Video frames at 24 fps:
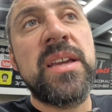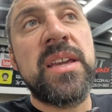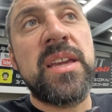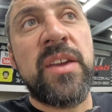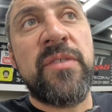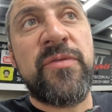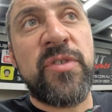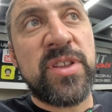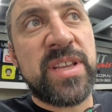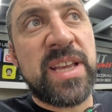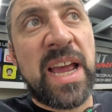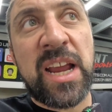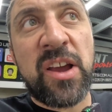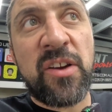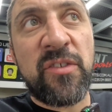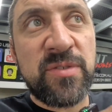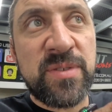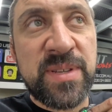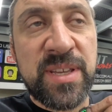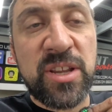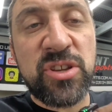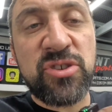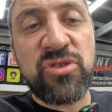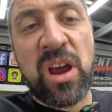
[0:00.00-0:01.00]
If you take off
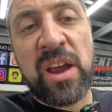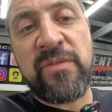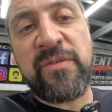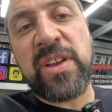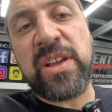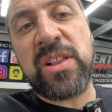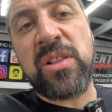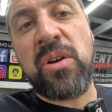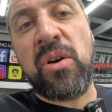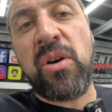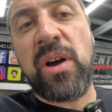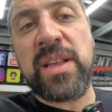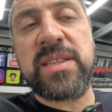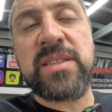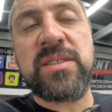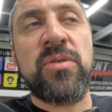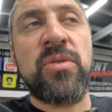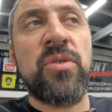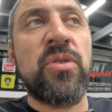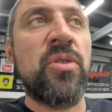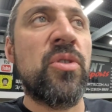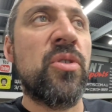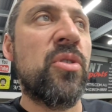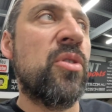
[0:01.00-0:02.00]
into the traffic lights,
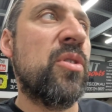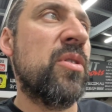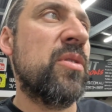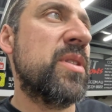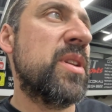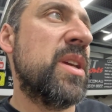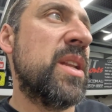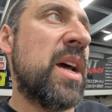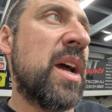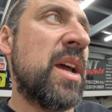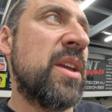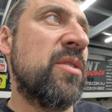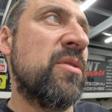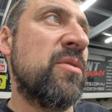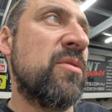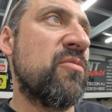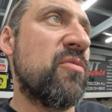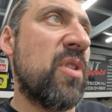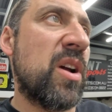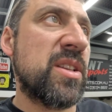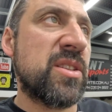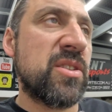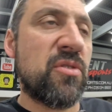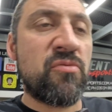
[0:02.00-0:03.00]
or
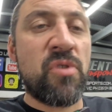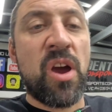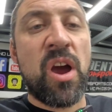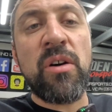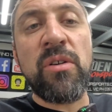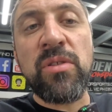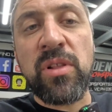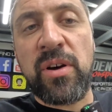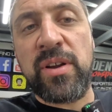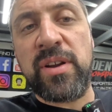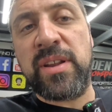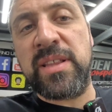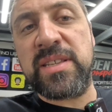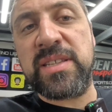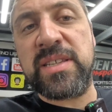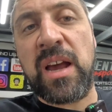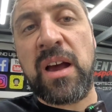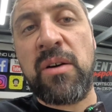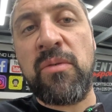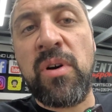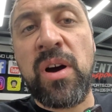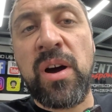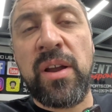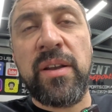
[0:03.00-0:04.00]
as a roll on and
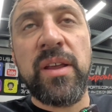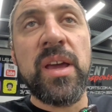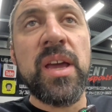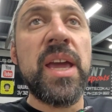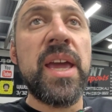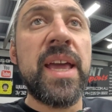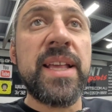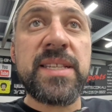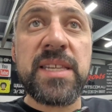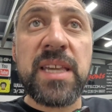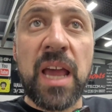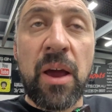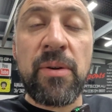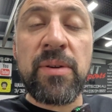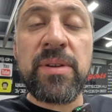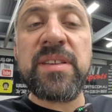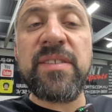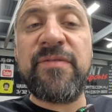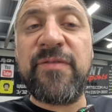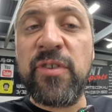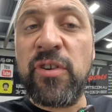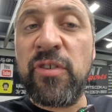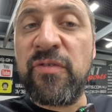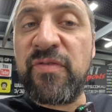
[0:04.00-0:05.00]
so on, it's going
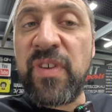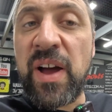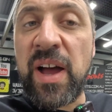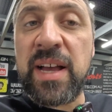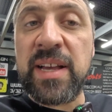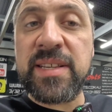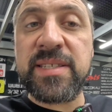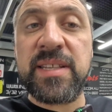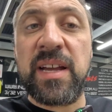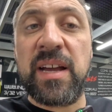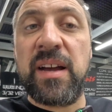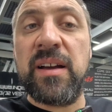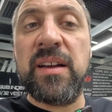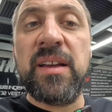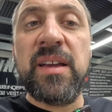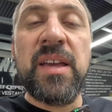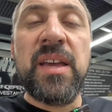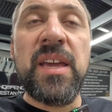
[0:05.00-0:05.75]
to feel faster.